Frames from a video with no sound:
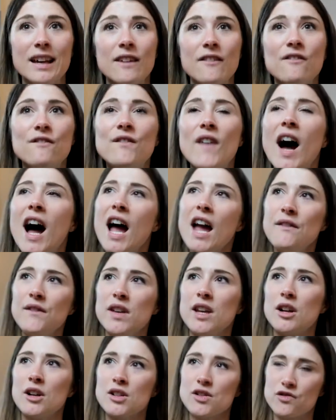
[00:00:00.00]
Five
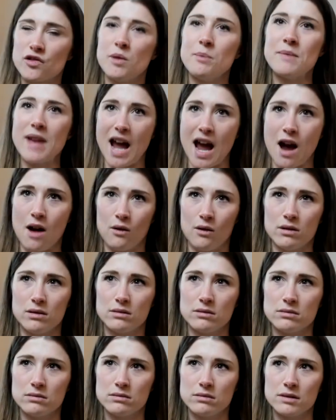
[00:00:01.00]
years from now,
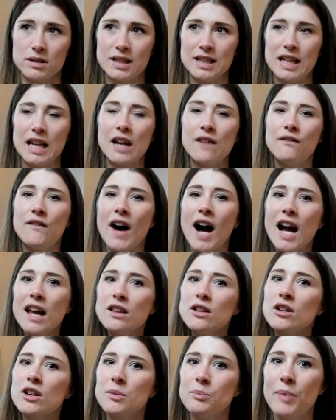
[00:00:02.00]
if I
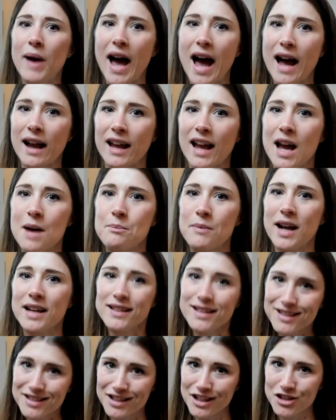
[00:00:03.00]
look back at my
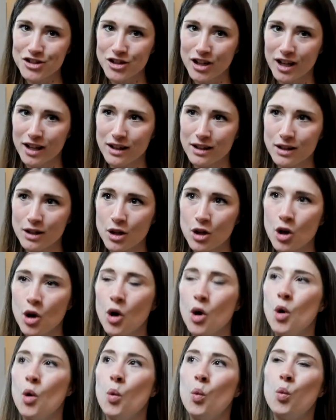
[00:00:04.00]
decision,
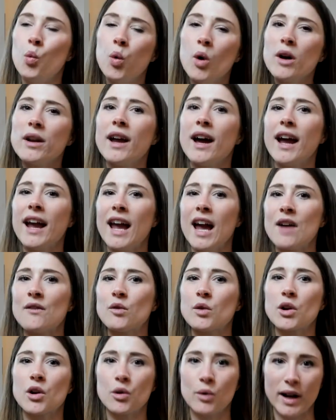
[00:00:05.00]
would I have
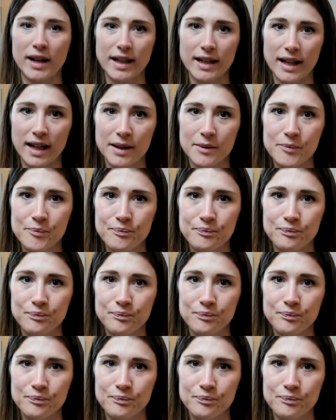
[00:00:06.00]
regretted it?